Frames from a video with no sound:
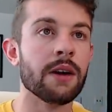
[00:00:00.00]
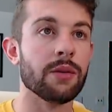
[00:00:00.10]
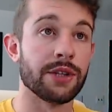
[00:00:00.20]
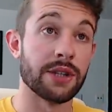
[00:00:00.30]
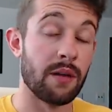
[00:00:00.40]

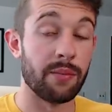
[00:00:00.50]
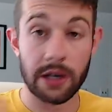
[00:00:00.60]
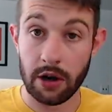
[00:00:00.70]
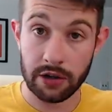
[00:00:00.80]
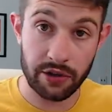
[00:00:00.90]
which is on
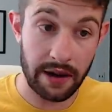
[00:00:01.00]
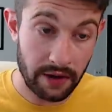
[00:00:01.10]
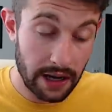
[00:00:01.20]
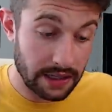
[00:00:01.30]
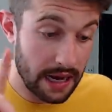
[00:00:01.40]

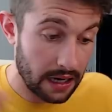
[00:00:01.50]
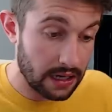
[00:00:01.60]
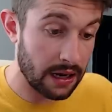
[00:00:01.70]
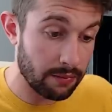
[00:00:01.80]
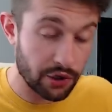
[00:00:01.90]

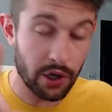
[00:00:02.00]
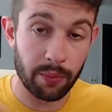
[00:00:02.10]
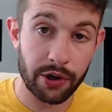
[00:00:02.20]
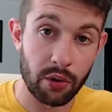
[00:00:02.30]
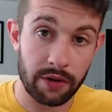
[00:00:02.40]
BigDogsDraftGuide.com, which you can
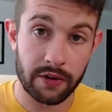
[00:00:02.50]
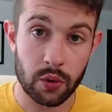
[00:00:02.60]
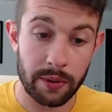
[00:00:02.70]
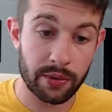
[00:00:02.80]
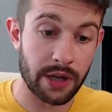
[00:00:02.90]
pre-order for
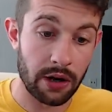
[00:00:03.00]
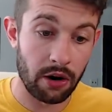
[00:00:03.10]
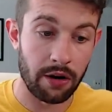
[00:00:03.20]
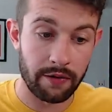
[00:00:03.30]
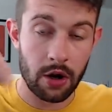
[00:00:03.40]
20%
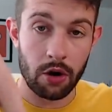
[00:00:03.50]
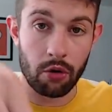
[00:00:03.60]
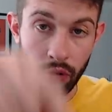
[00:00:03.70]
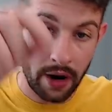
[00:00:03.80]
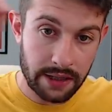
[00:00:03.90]
off
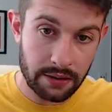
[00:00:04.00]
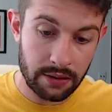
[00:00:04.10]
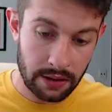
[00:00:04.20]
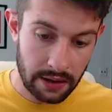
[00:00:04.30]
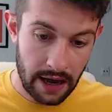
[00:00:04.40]
right
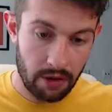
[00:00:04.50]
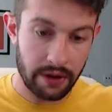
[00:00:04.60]
now.